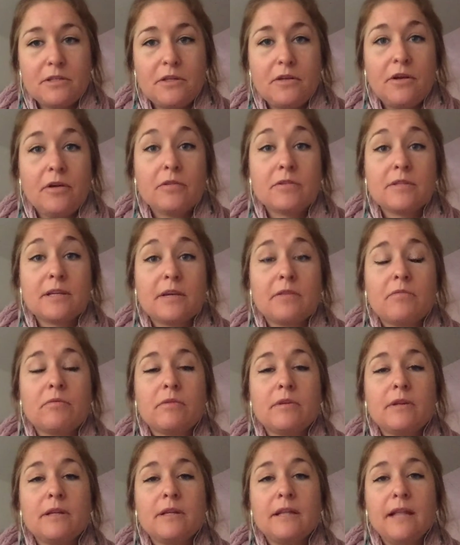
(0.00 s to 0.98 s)
It's like
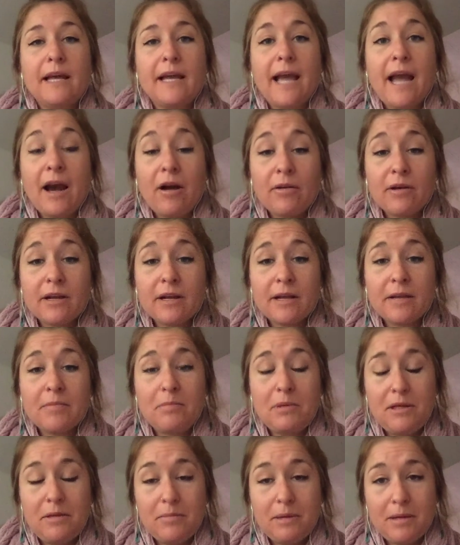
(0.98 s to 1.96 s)
really like, how can I
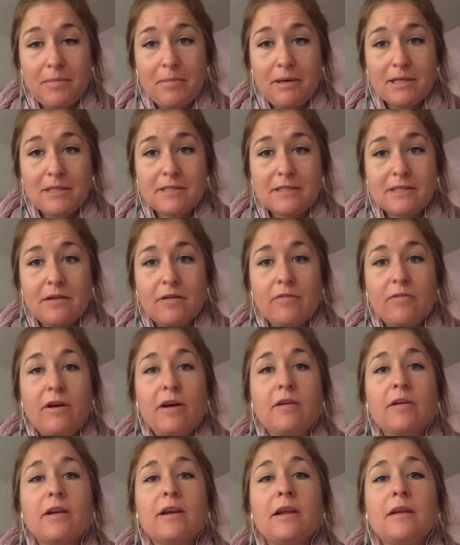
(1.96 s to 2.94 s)
be my best self?
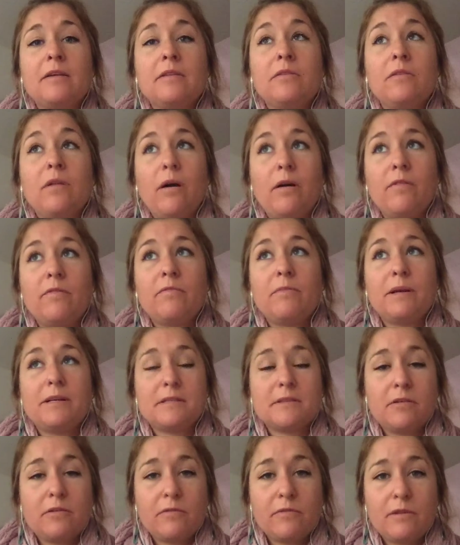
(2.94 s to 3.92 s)
How can I love
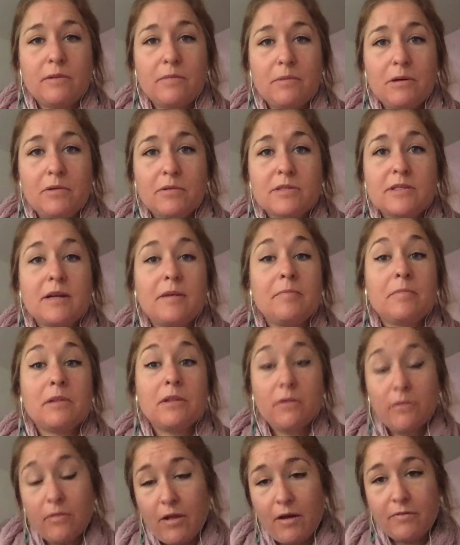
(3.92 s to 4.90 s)
myself the most? I'm
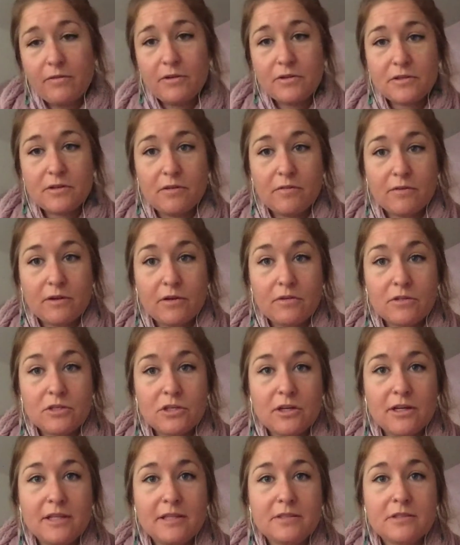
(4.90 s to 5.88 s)
the Love Yourself coach
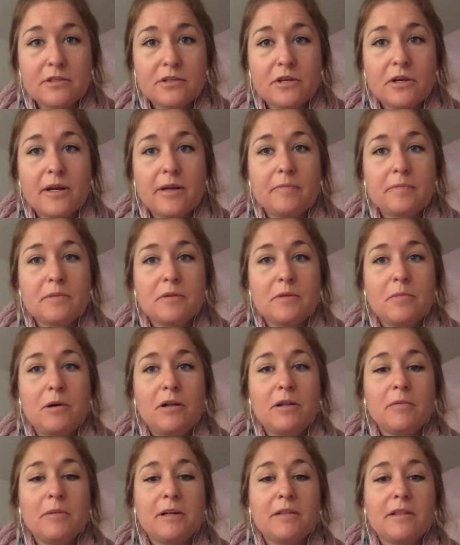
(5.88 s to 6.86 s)
on Instagram, so I'm
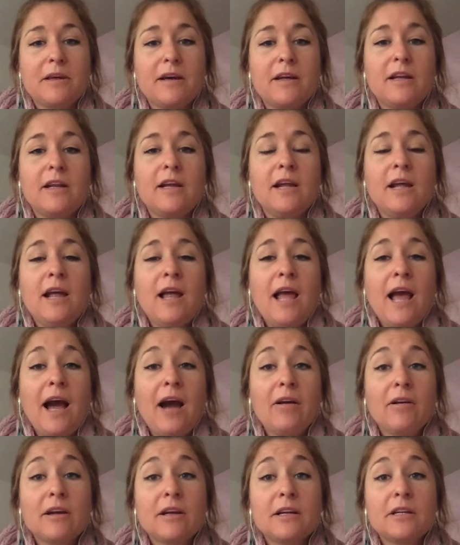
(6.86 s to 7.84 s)
all about that.
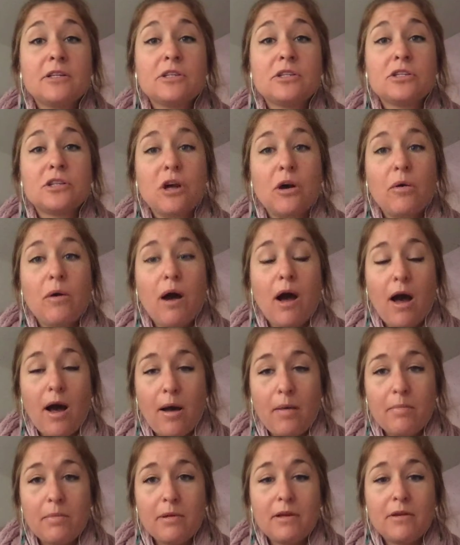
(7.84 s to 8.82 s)
How can I show
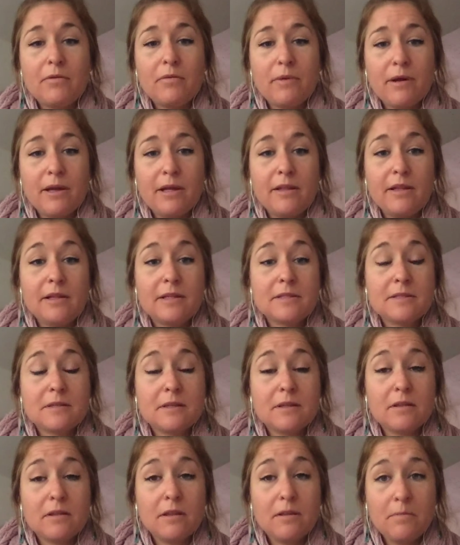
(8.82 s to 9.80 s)
up in a way that's
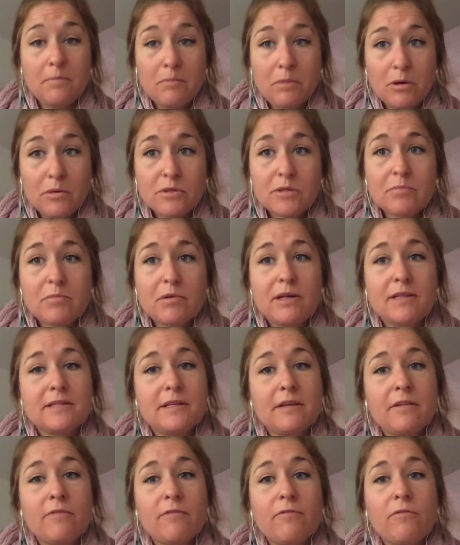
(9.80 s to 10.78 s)
the most
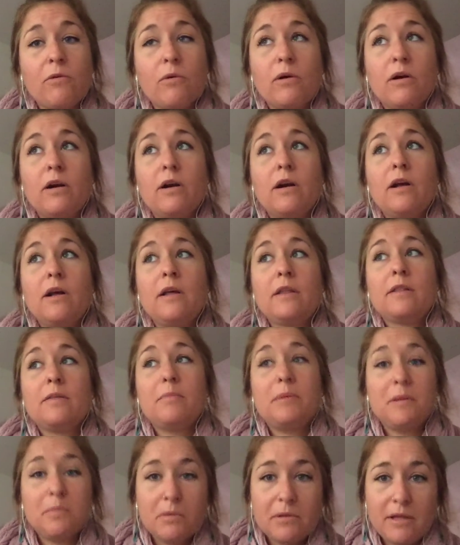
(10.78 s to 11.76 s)
present for the
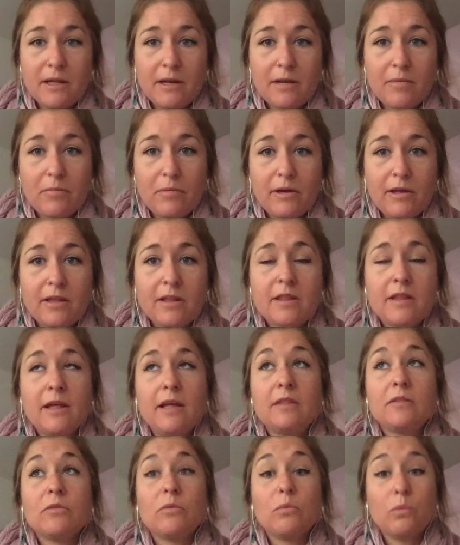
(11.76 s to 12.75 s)
people that I'm with
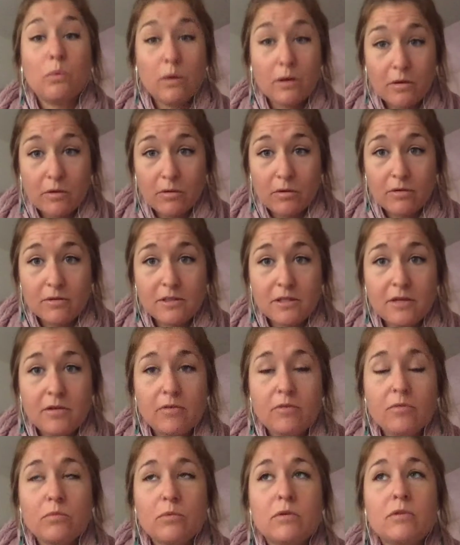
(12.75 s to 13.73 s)
and the world?
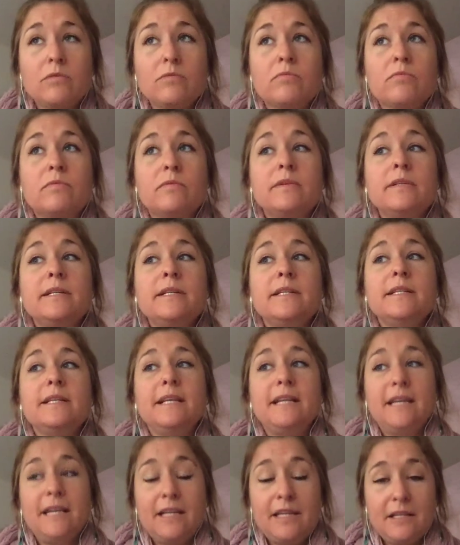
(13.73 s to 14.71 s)
The world really
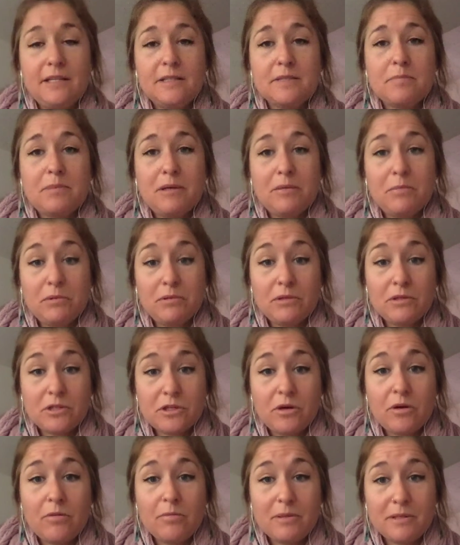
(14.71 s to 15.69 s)
needs people to
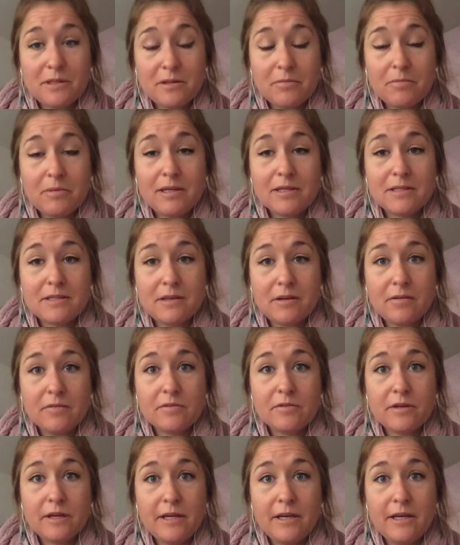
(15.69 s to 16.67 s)
show up as their best selves
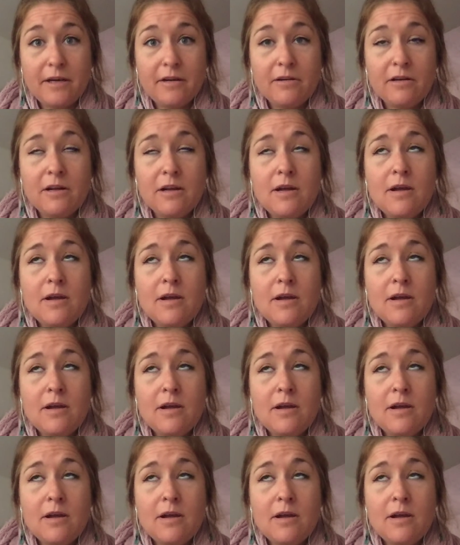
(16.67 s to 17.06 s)
right now.